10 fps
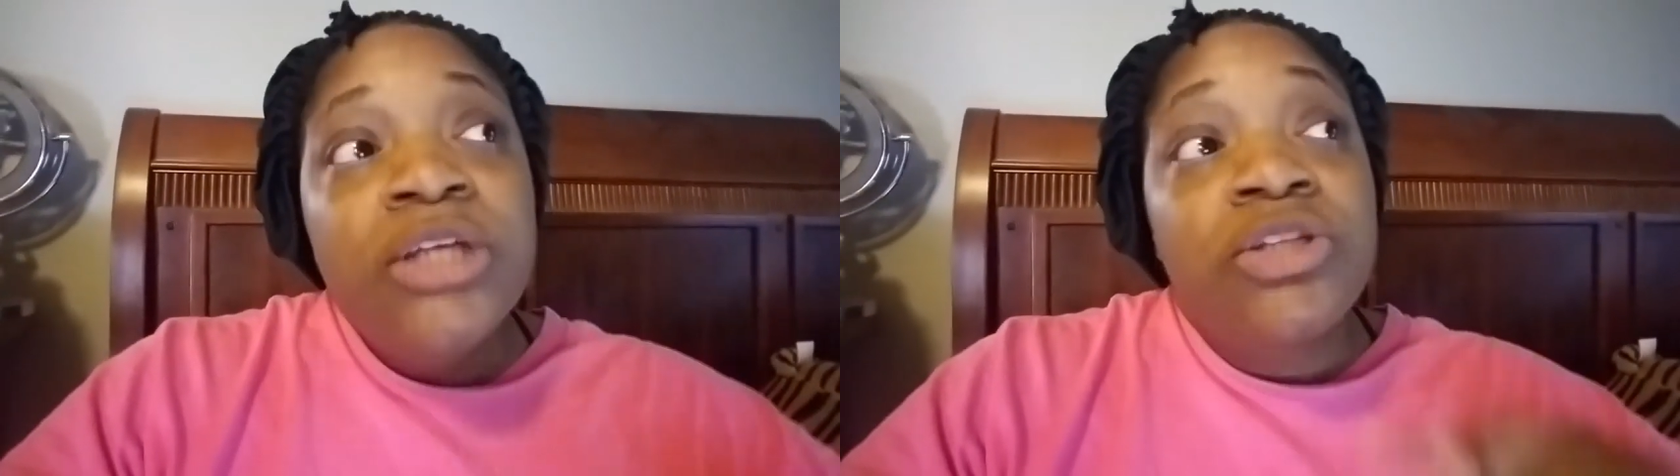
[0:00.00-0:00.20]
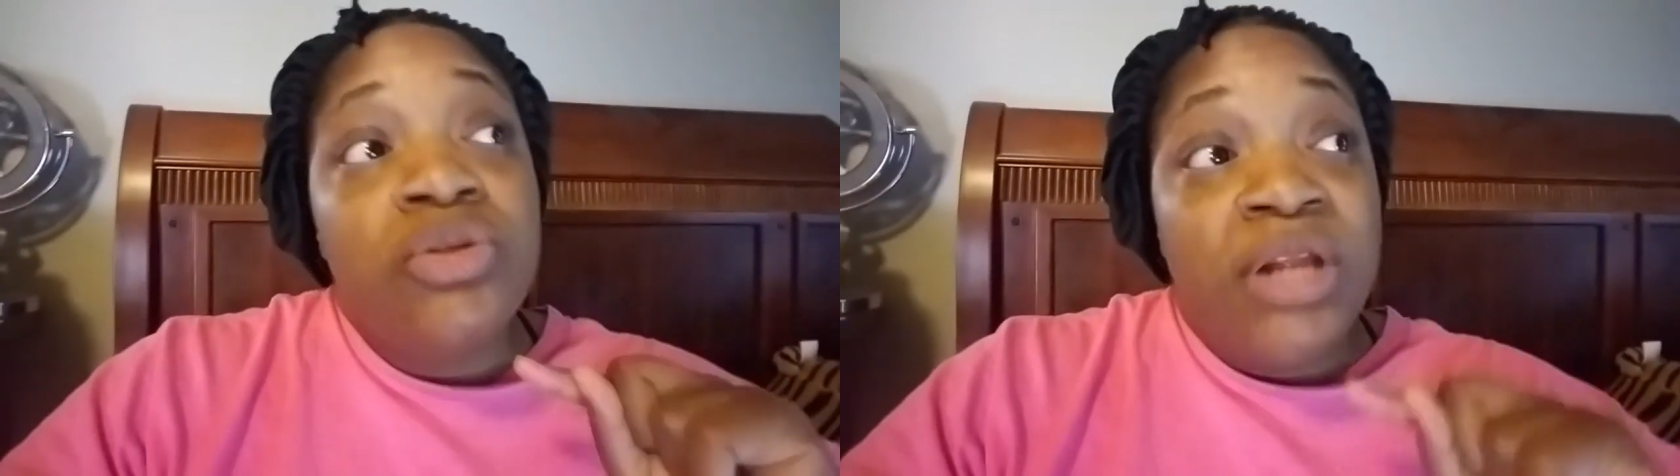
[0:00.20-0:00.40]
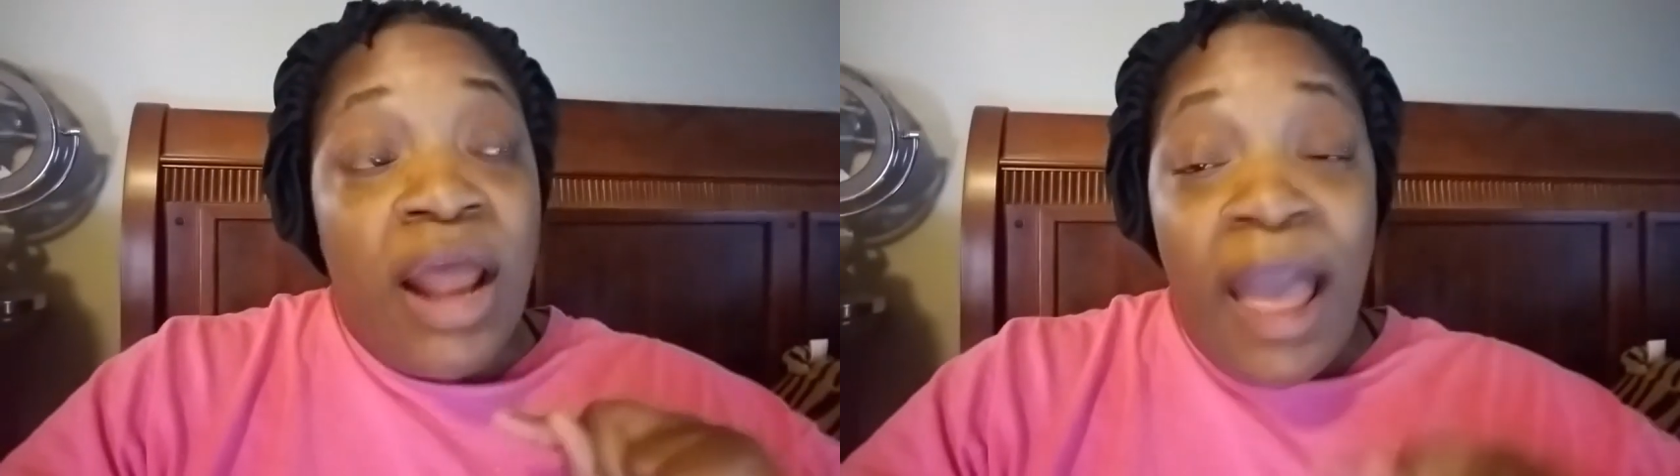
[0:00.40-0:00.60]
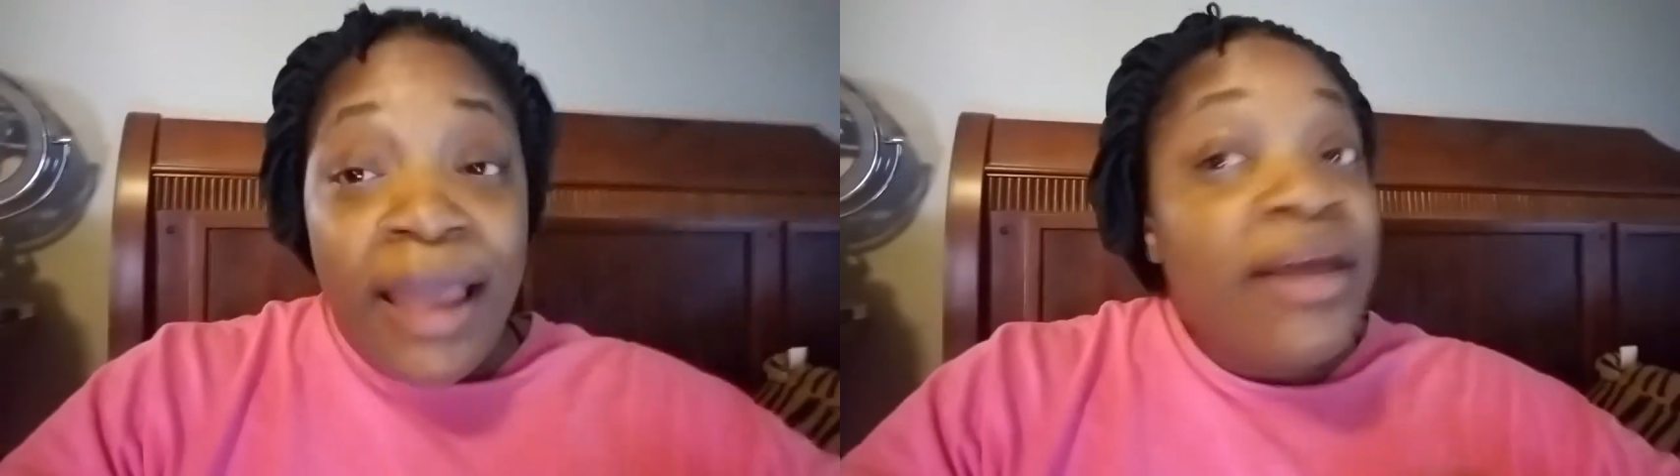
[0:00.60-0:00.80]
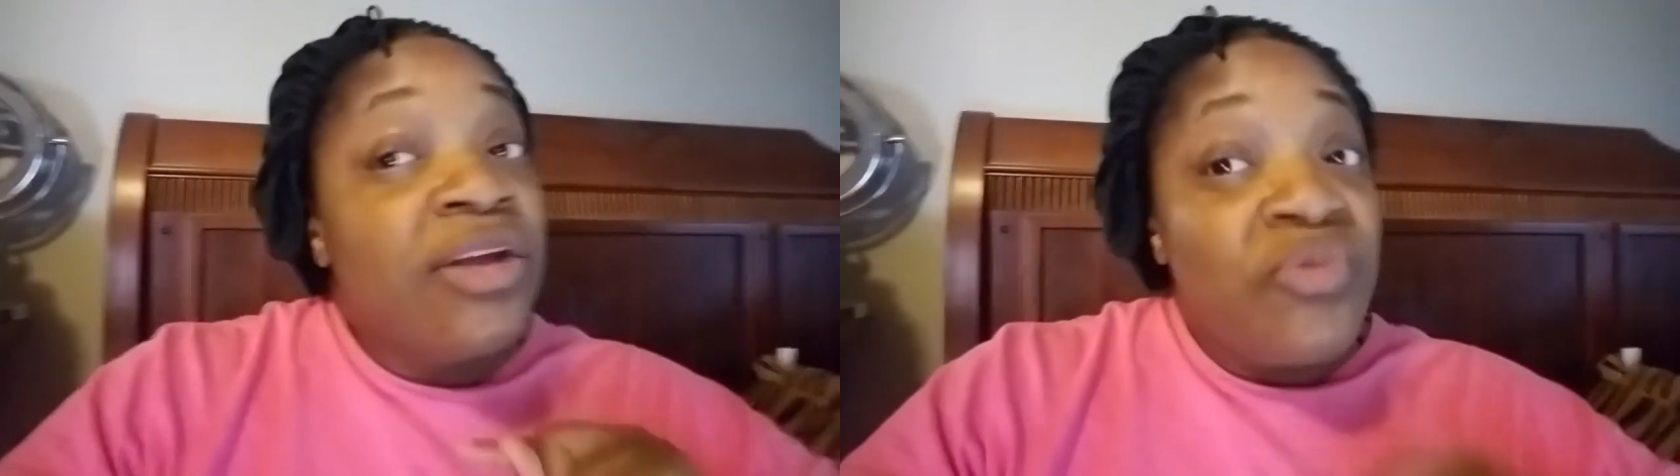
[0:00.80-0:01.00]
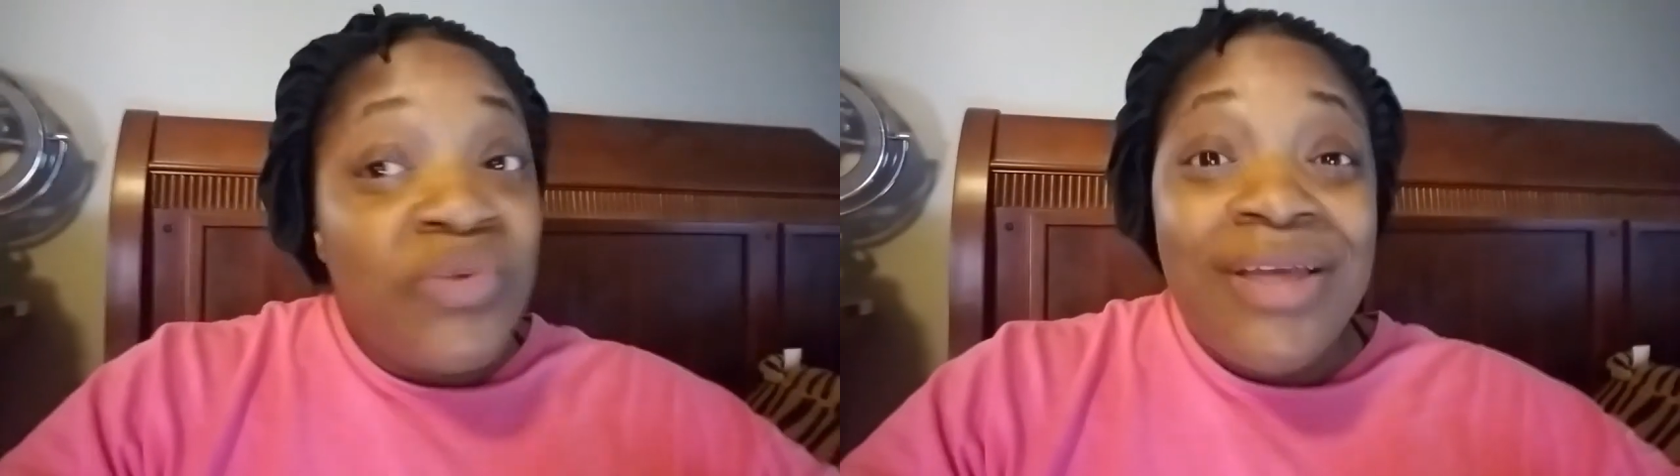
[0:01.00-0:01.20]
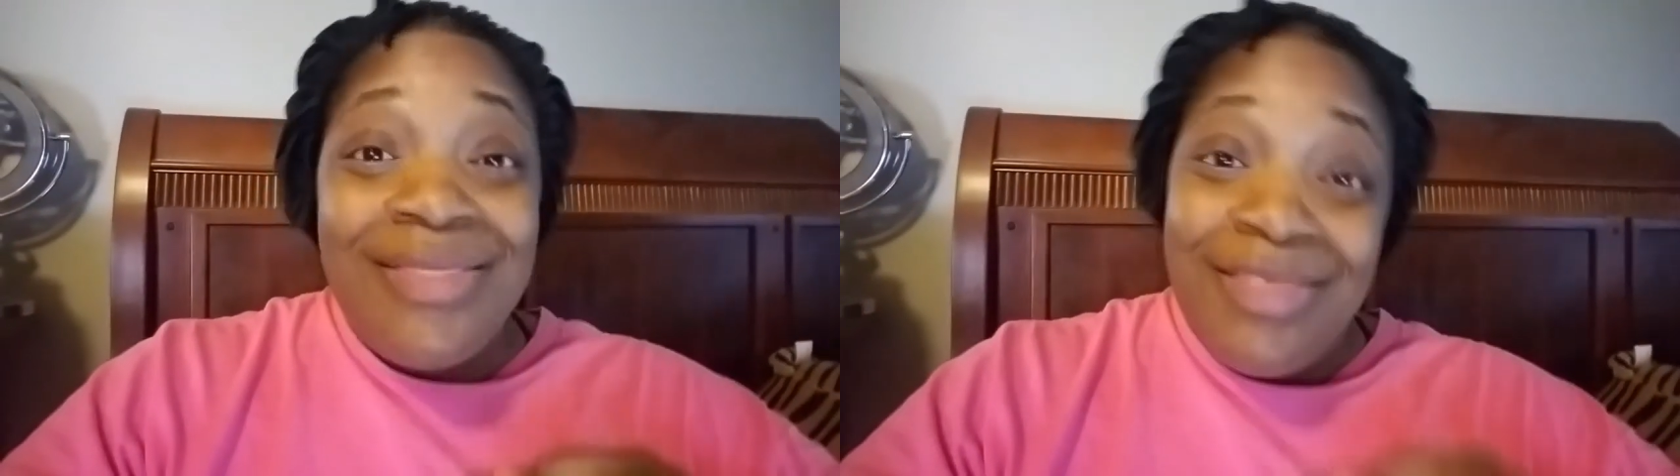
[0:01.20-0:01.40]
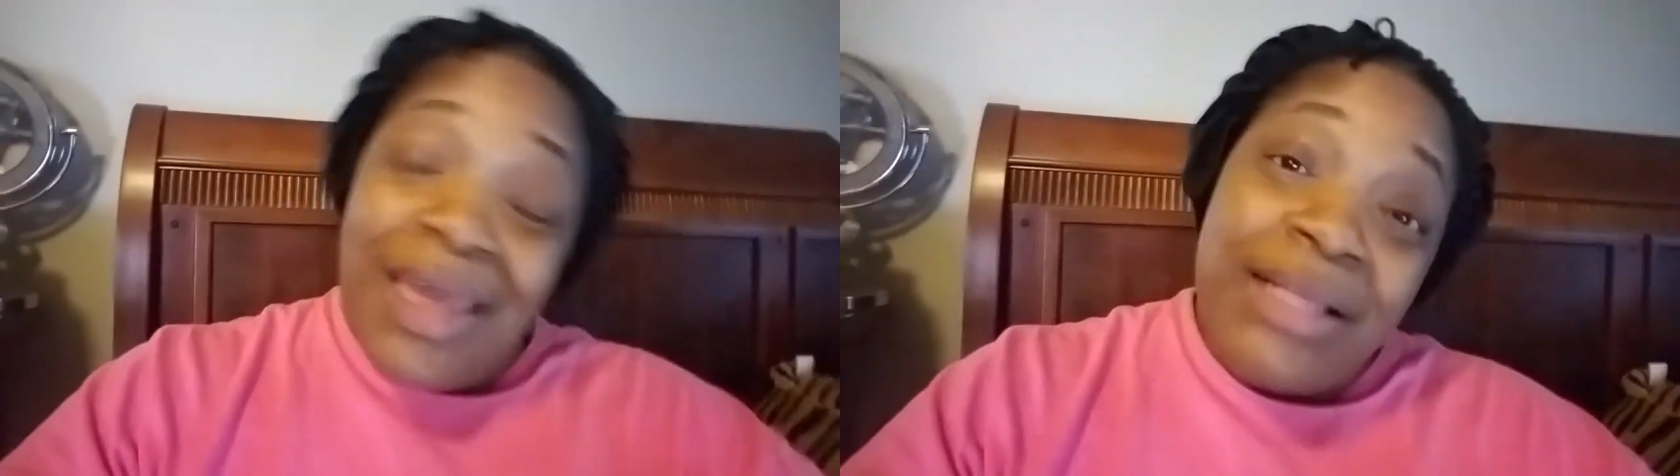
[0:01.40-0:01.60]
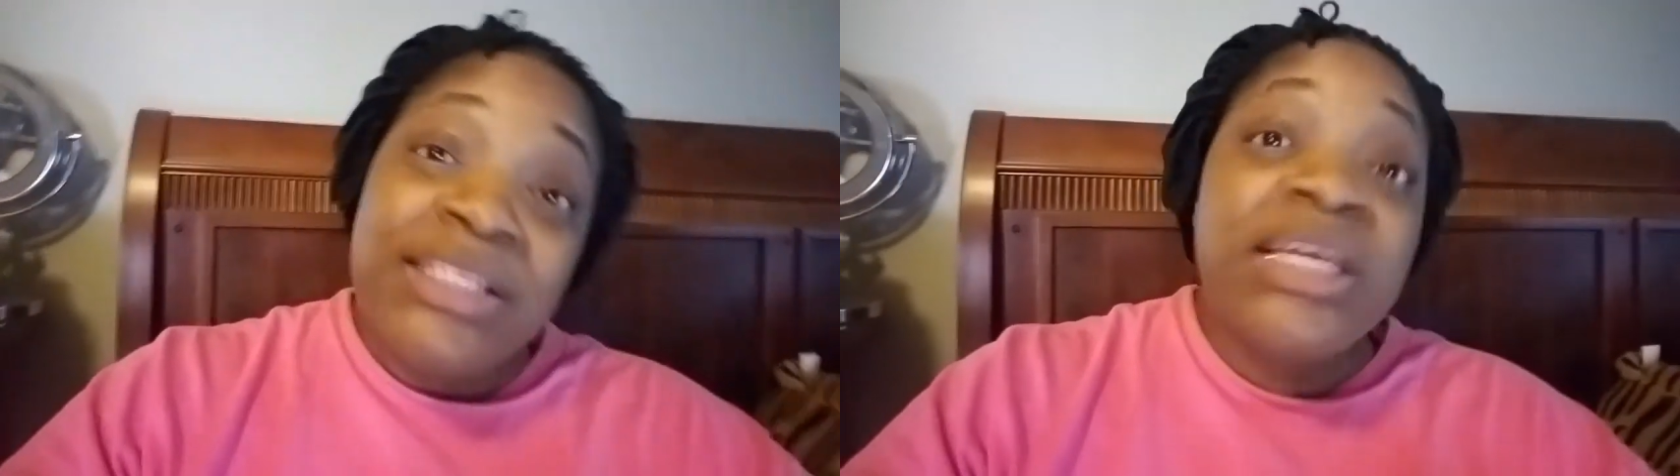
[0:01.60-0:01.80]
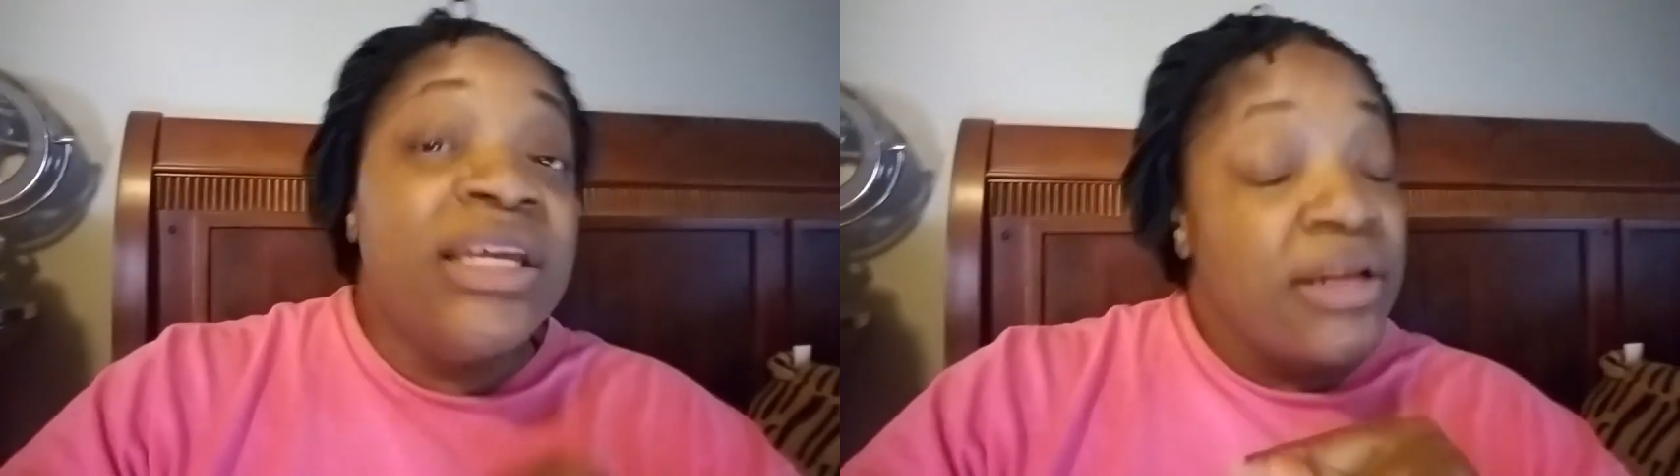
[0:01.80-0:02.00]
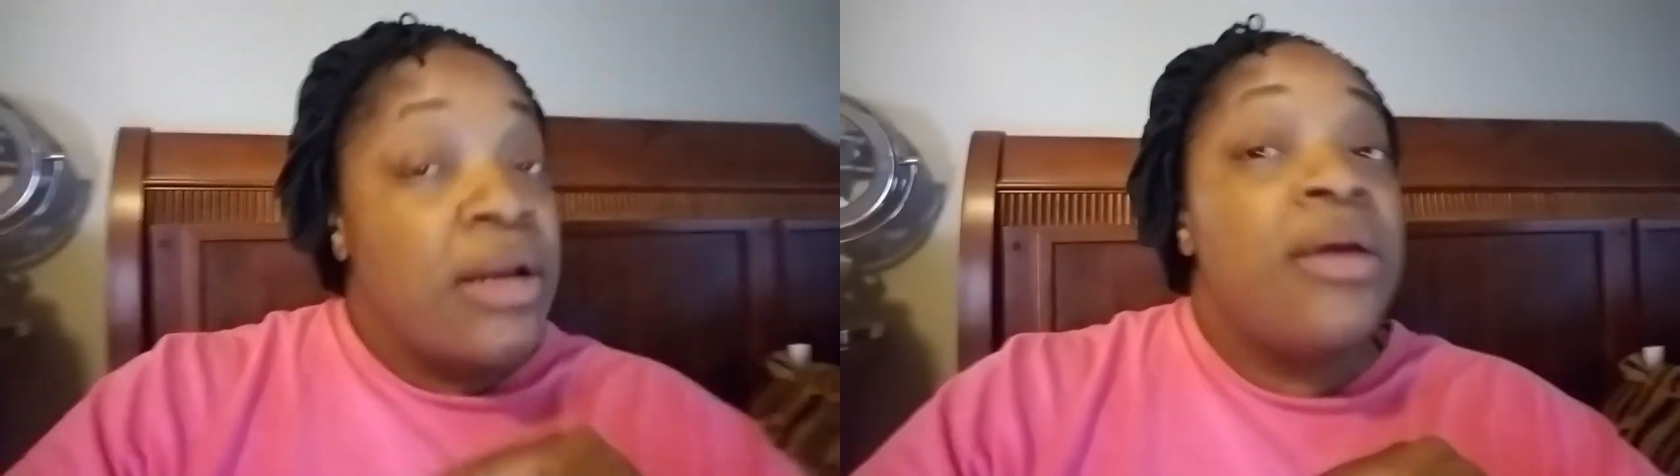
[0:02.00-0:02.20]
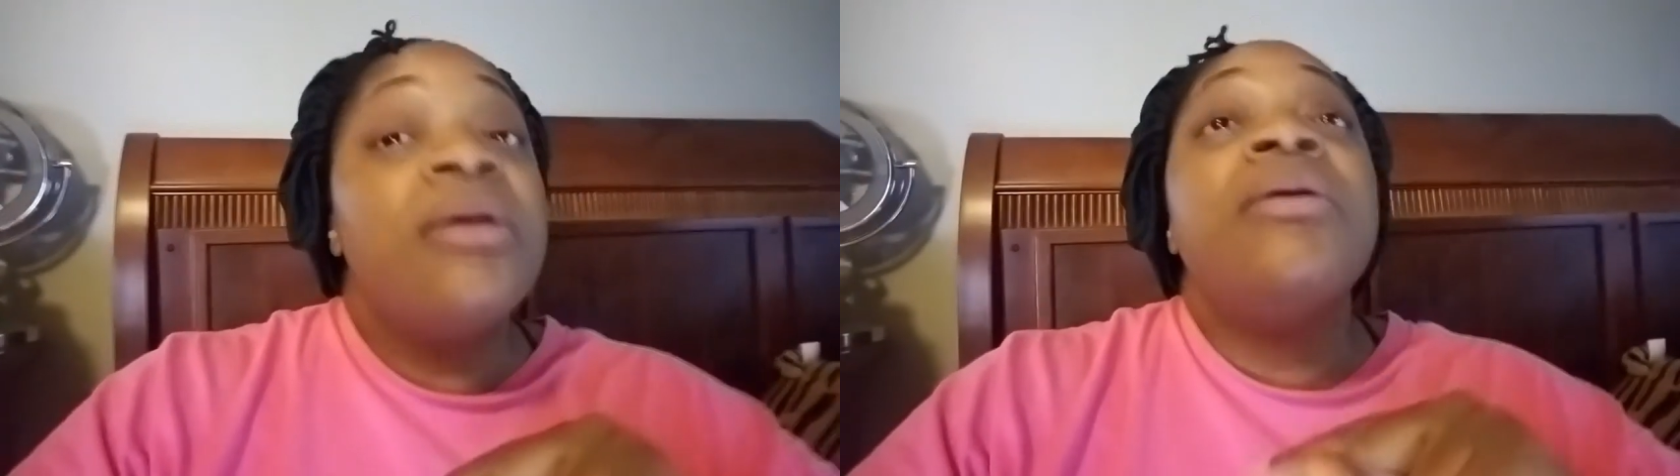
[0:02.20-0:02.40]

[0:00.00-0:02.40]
so that I can read that in